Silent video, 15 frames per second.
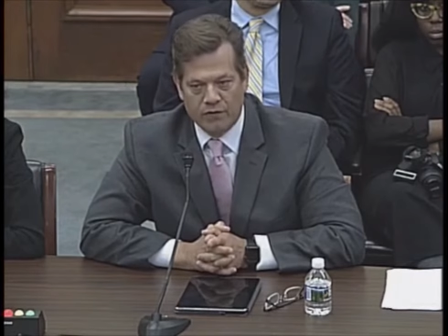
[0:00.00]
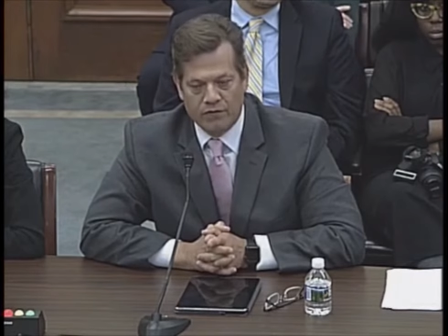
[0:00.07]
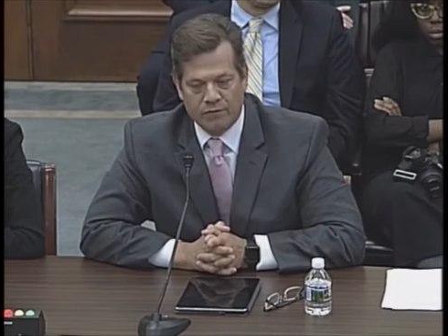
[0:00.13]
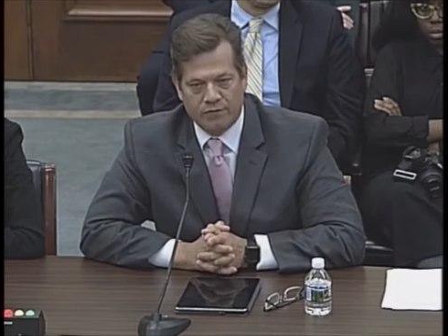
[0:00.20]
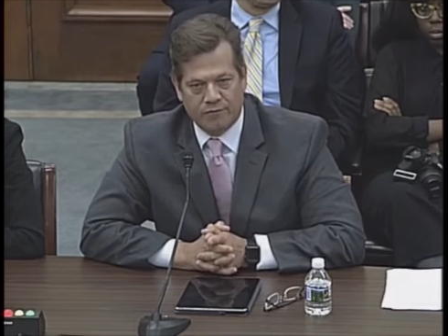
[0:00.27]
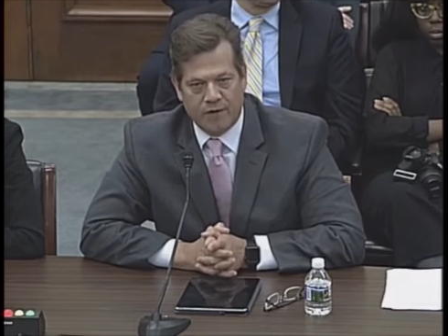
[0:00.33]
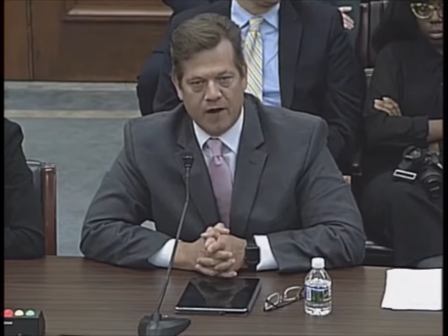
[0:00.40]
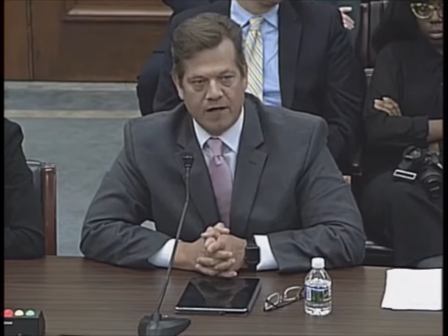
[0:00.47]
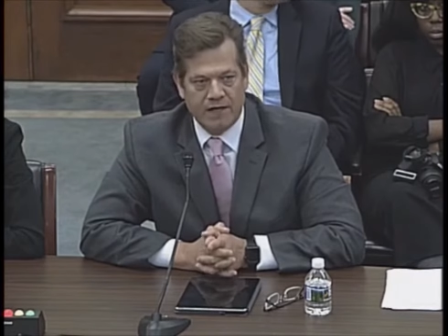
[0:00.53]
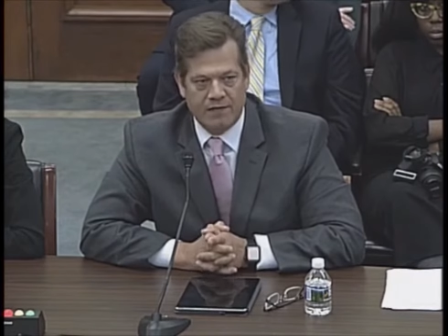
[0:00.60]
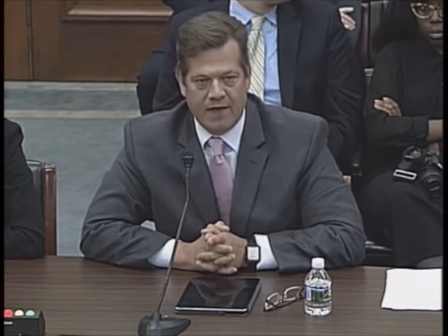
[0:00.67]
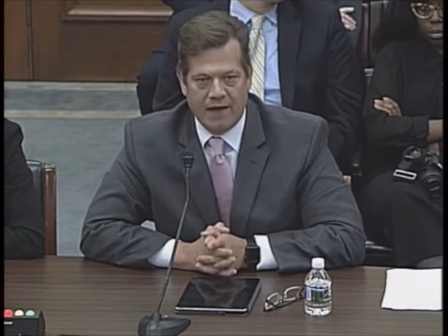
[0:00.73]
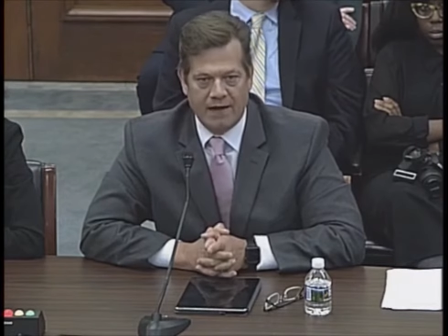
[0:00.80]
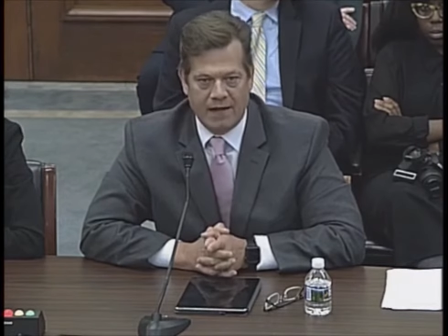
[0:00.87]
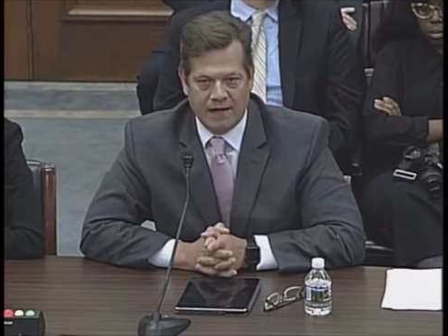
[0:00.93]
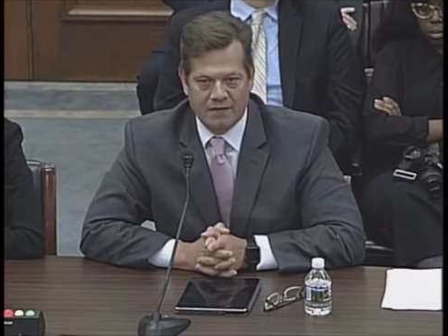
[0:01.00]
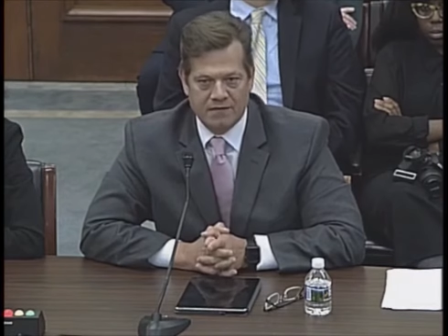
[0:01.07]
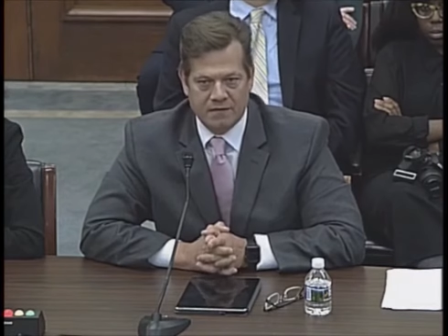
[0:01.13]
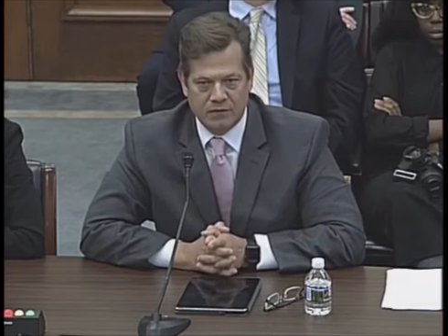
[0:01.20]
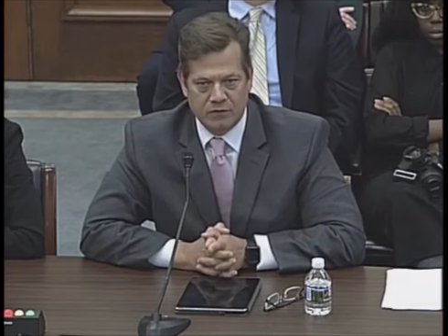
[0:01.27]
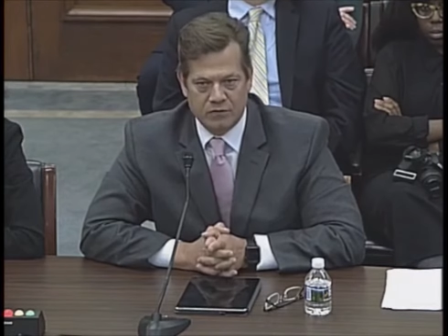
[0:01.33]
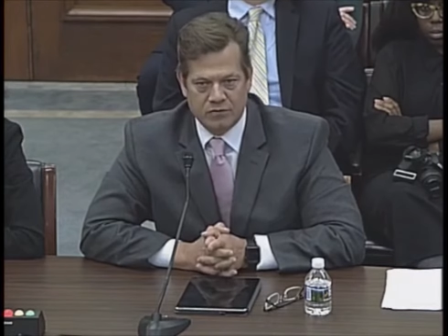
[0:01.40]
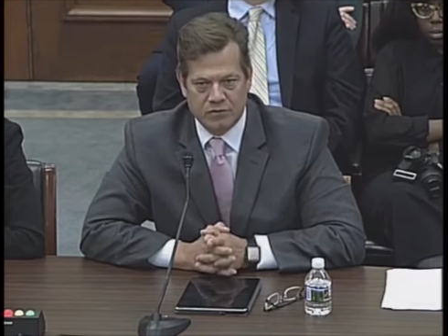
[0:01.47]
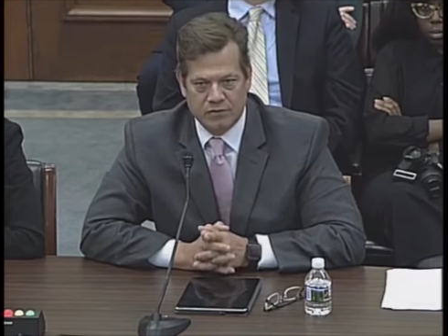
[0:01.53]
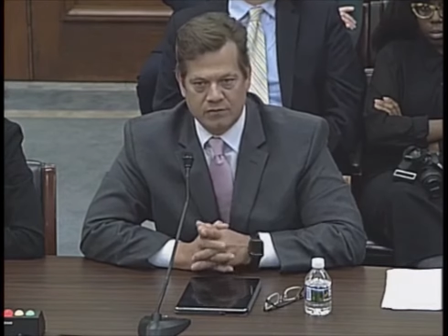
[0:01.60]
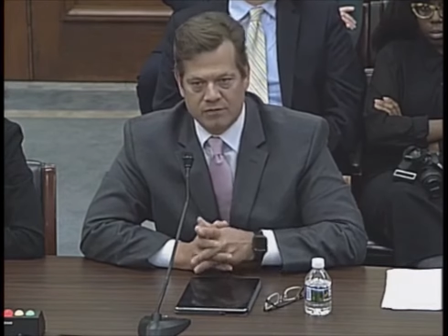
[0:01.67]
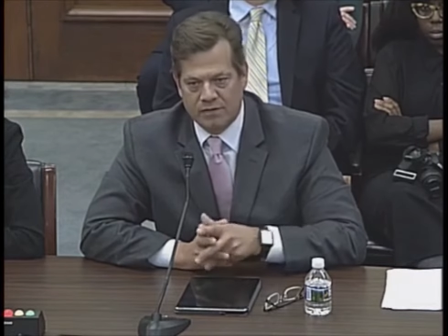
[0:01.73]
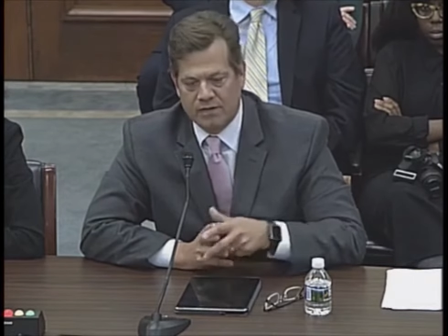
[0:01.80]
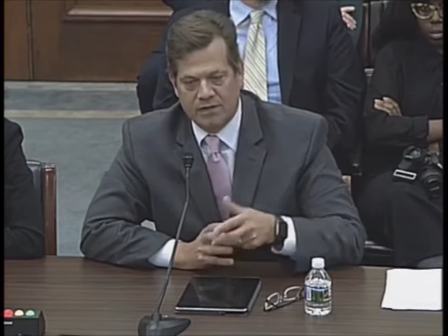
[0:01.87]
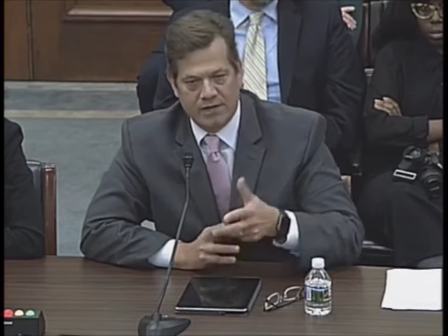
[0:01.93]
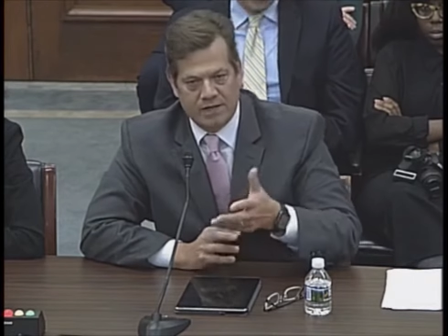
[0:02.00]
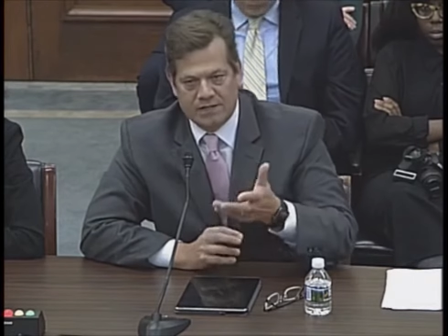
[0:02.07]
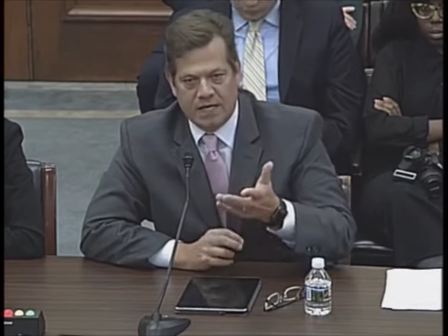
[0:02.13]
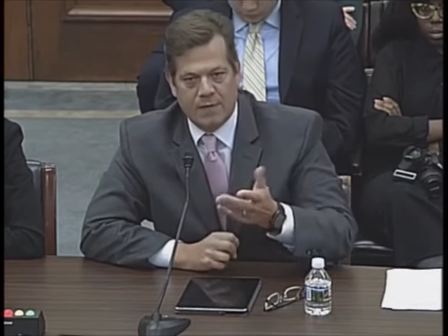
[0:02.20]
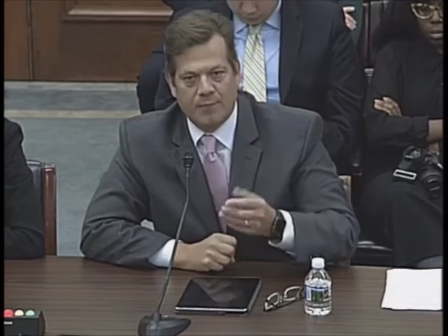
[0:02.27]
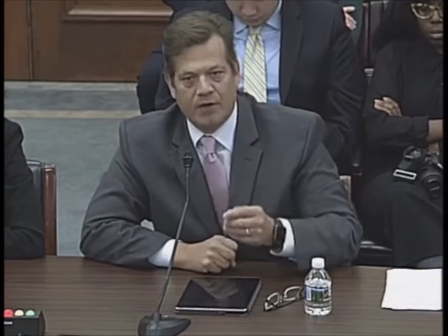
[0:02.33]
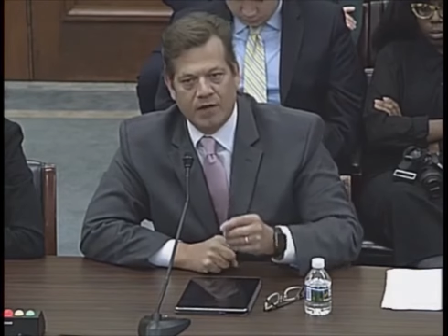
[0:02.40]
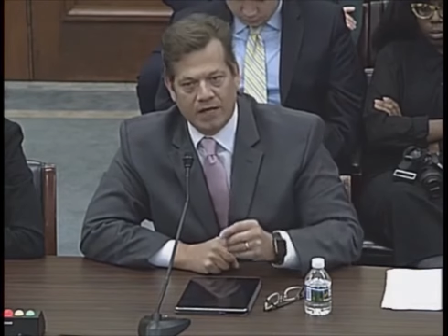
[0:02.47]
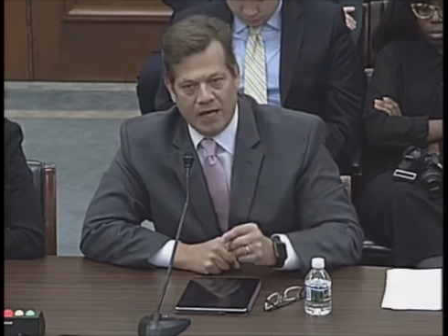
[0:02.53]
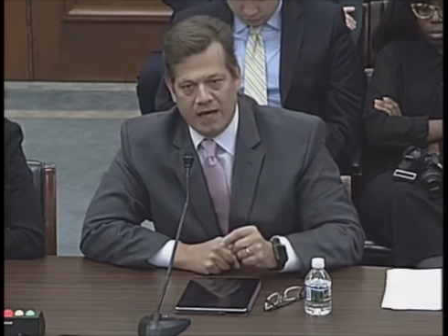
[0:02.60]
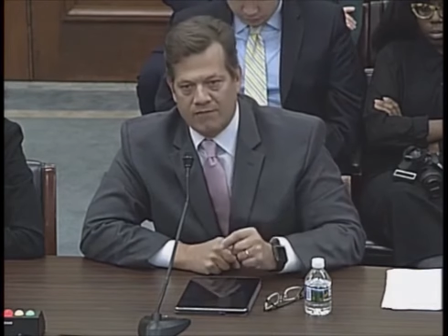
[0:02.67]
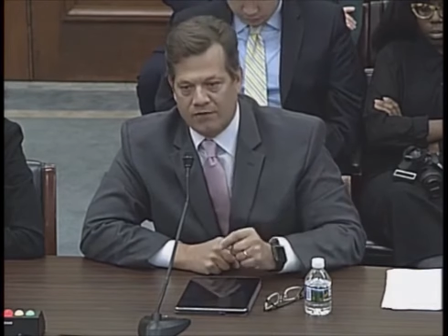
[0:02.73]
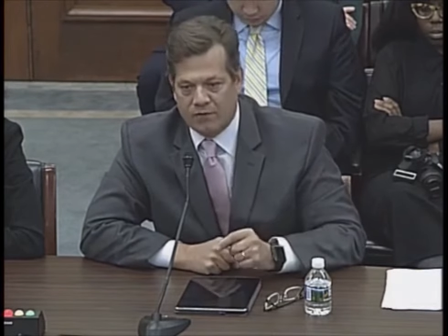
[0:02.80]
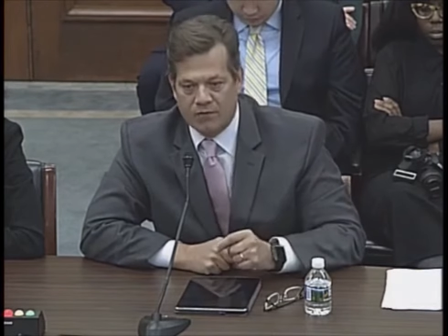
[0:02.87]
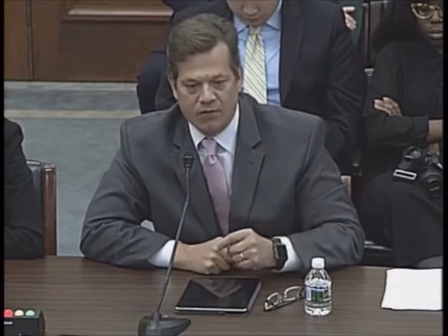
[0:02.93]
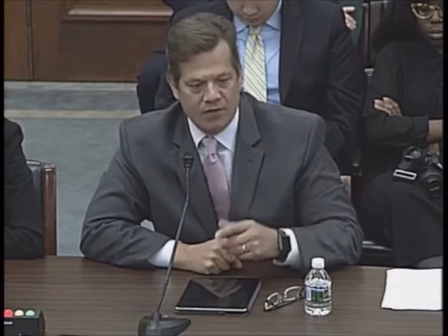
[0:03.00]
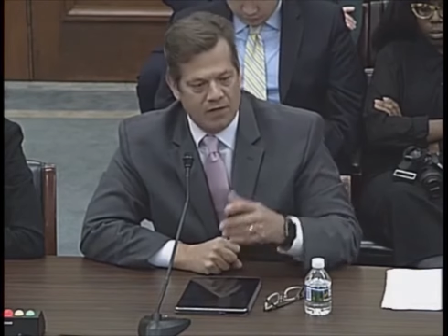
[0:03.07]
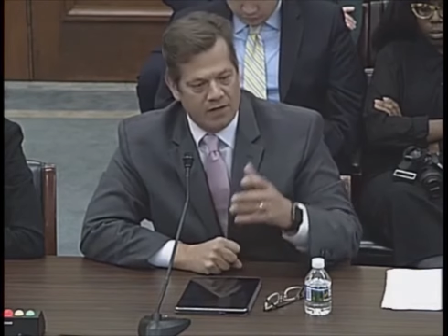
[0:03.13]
to find that next solution. The example I gave you.